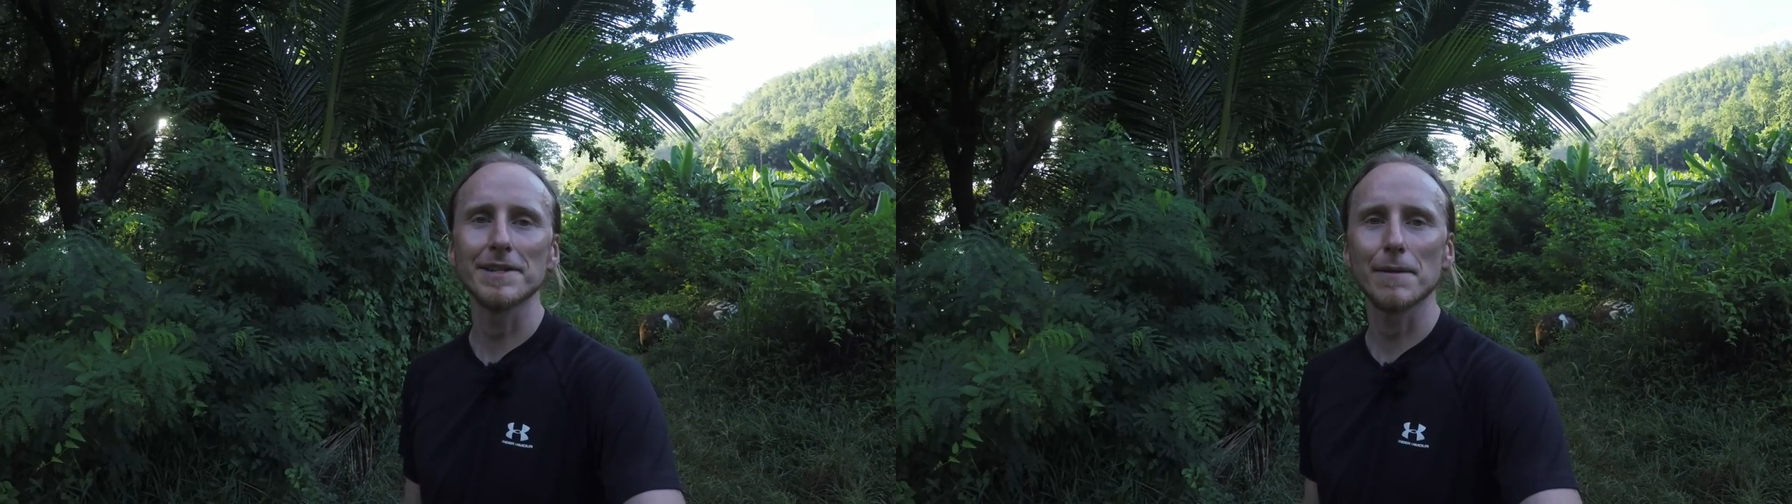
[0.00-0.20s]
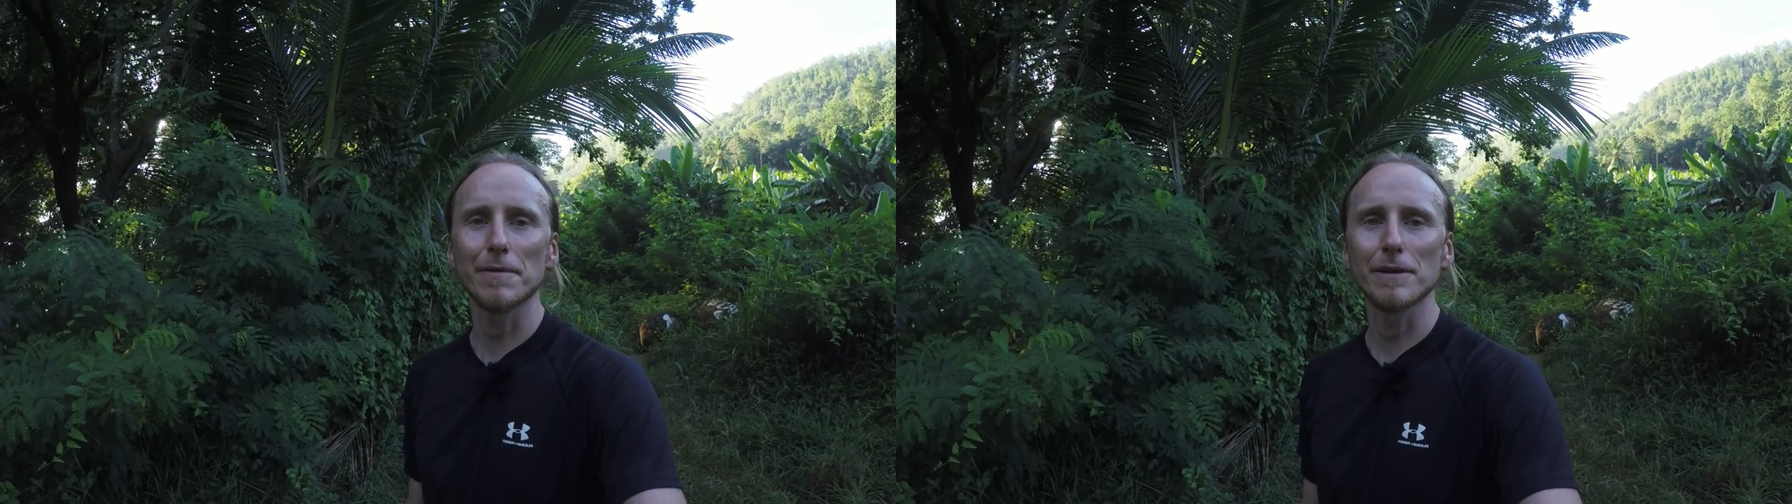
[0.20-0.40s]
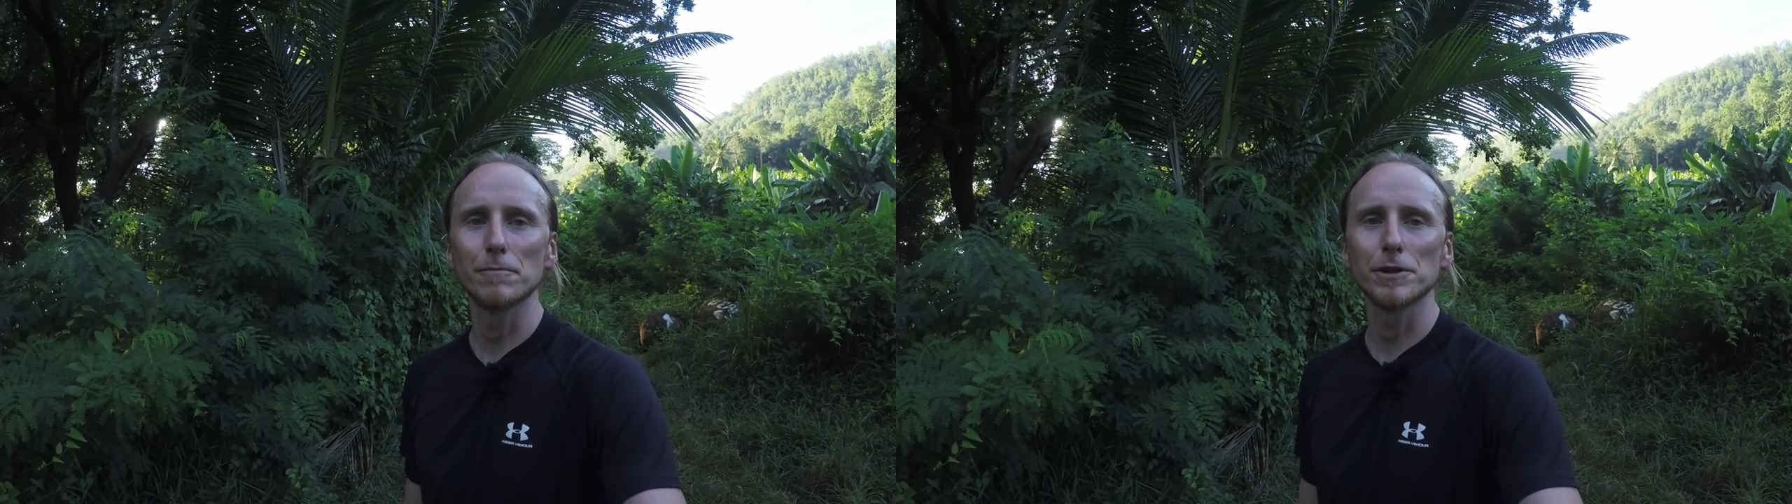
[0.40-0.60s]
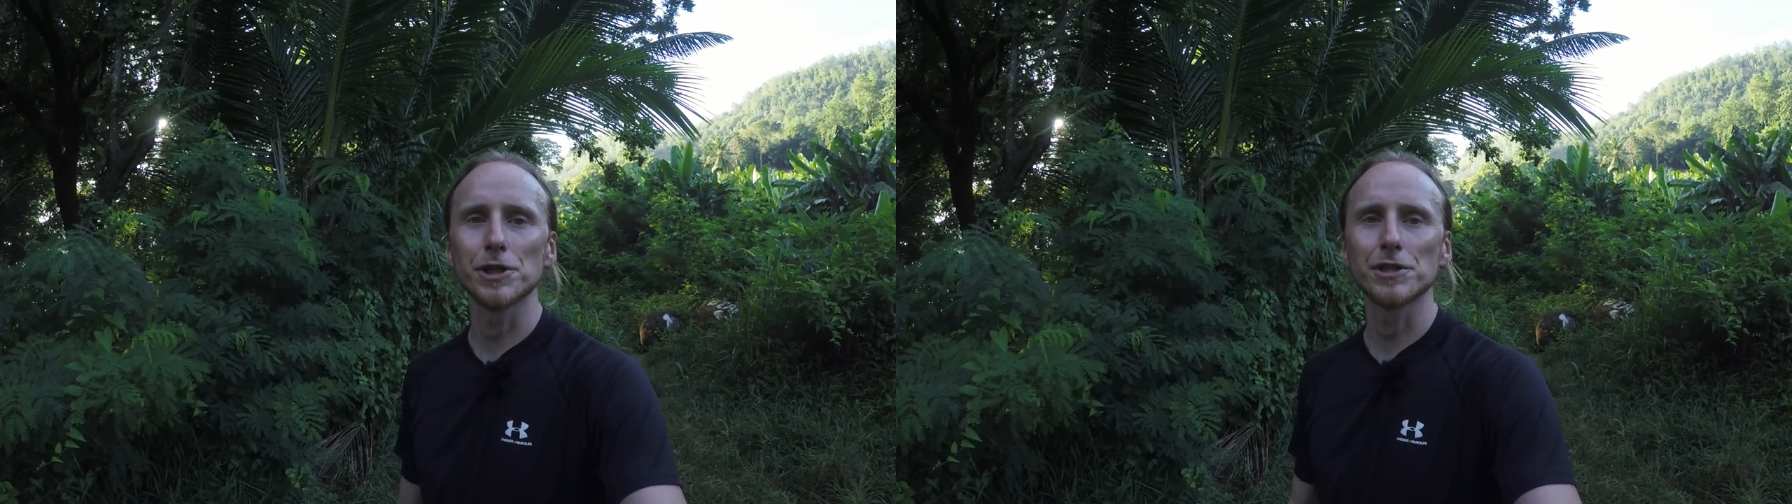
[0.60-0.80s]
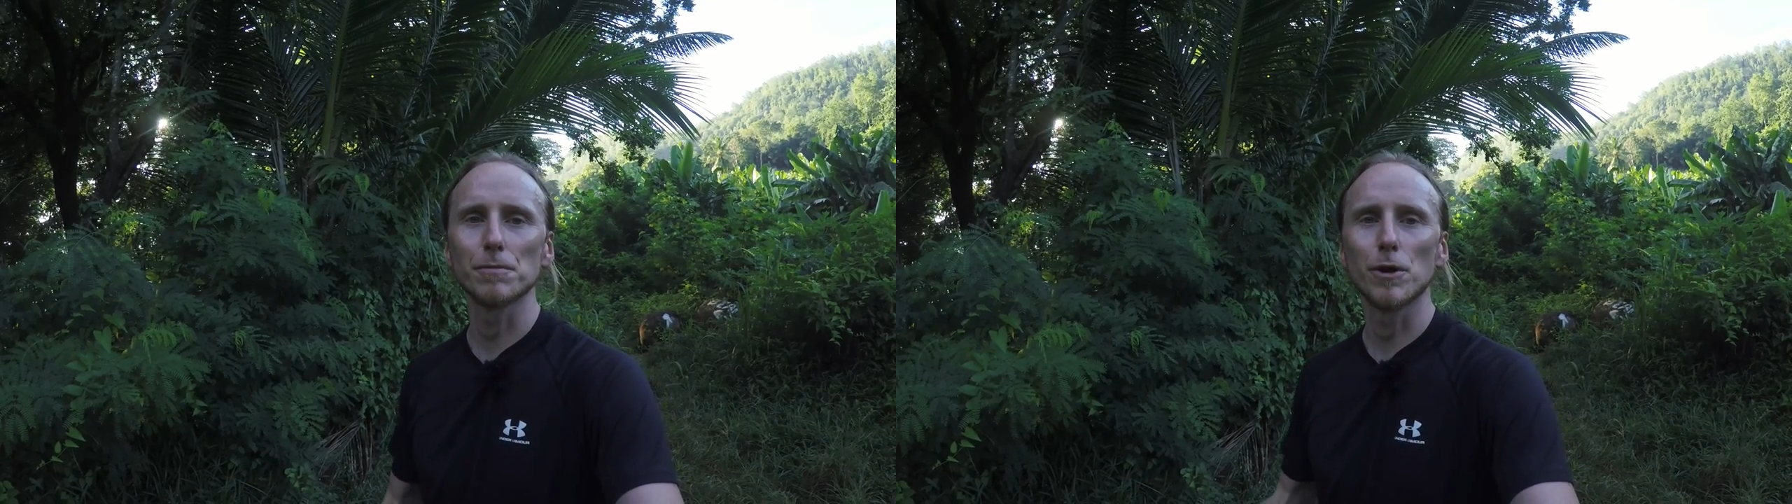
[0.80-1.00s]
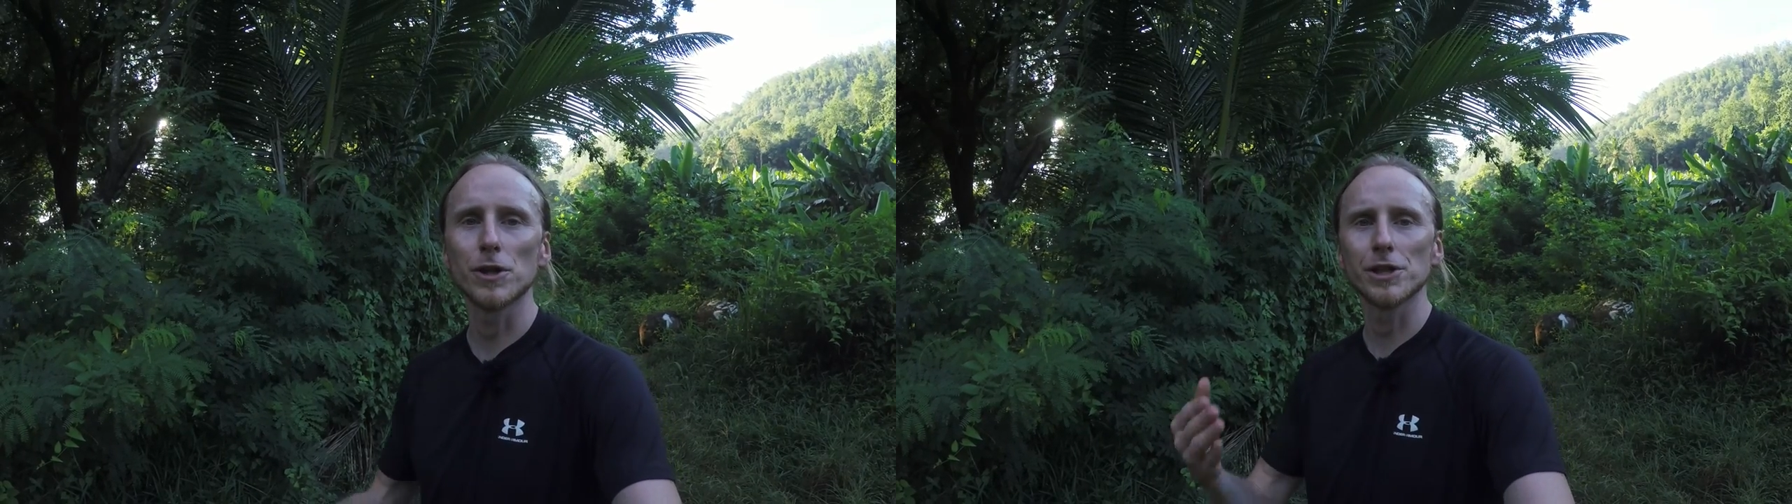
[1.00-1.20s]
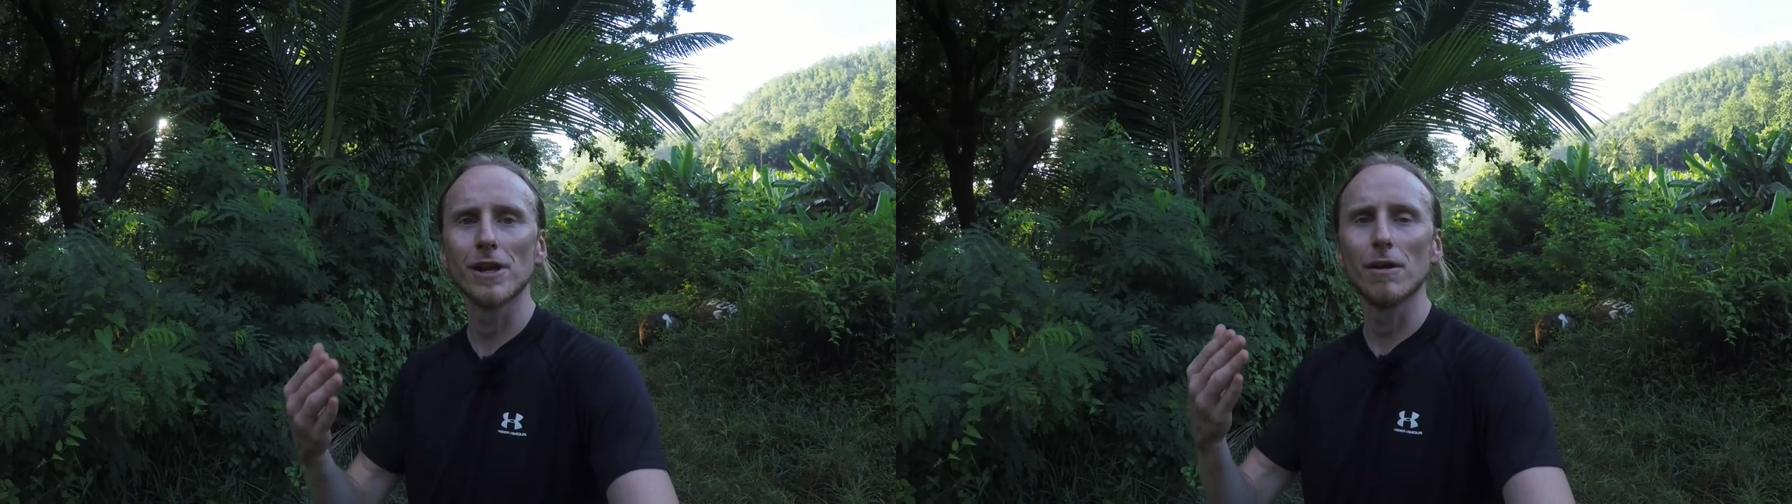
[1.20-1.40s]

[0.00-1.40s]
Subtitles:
something which is worth